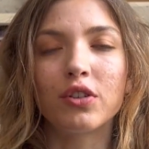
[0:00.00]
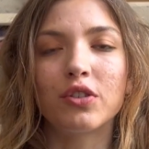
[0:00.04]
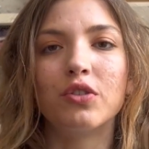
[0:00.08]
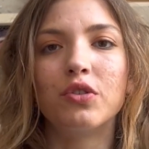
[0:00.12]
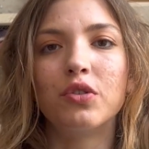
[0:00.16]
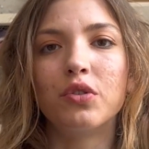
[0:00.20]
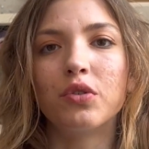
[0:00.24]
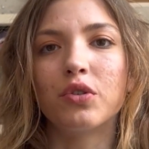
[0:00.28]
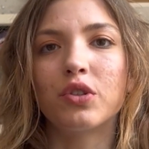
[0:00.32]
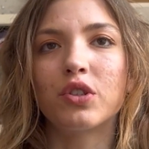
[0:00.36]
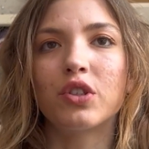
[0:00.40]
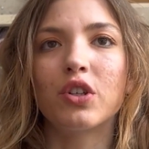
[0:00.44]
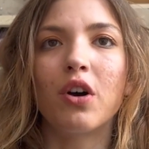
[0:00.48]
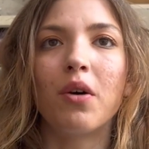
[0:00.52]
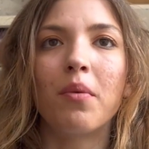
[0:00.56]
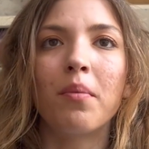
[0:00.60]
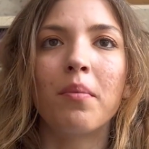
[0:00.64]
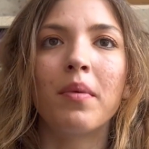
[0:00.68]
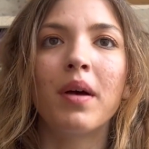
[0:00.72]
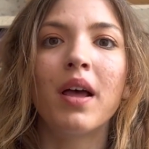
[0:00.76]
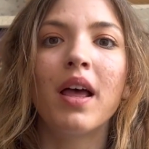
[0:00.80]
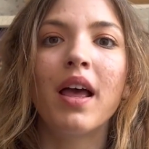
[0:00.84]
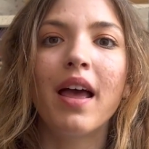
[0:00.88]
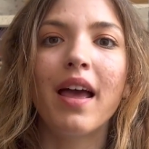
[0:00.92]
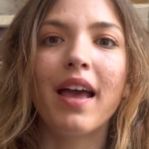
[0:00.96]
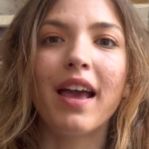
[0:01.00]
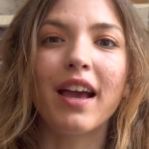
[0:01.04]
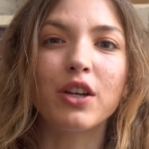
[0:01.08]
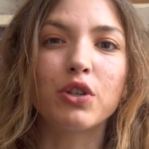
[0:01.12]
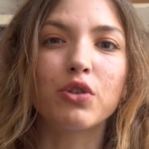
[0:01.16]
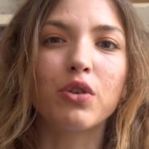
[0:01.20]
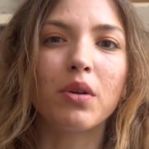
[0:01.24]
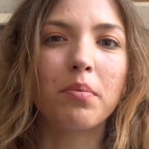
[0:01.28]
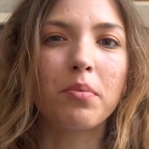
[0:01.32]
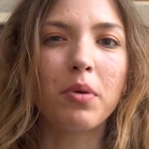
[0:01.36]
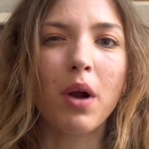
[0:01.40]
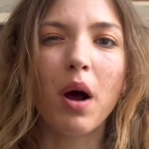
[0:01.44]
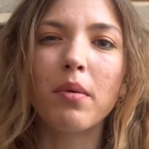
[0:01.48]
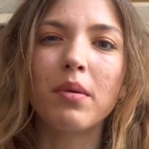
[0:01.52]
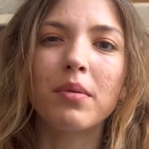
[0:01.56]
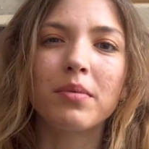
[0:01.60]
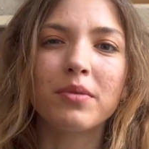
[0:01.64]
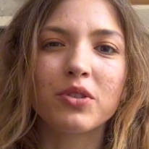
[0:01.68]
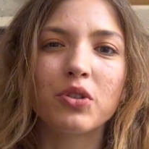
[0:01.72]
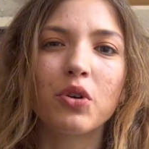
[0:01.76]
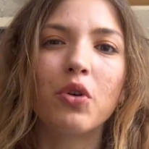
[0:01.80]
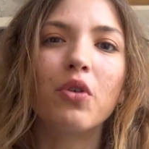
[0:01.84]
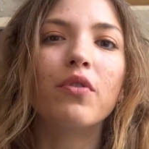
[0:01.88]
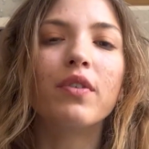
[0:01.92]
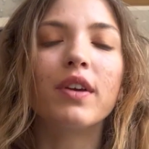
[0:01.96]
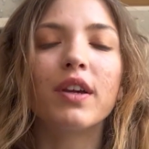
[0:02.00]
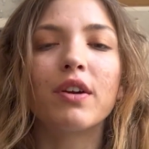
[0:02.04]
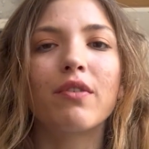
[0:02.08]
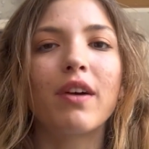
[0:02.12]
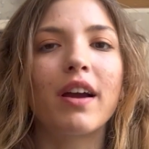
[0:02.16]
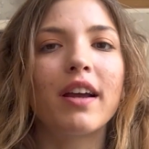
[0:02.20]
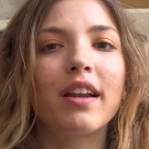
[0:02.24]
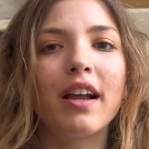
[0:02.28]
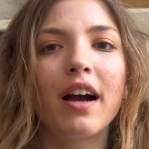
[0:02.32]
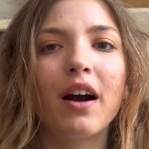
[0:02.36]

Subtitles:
do some actual problem solving right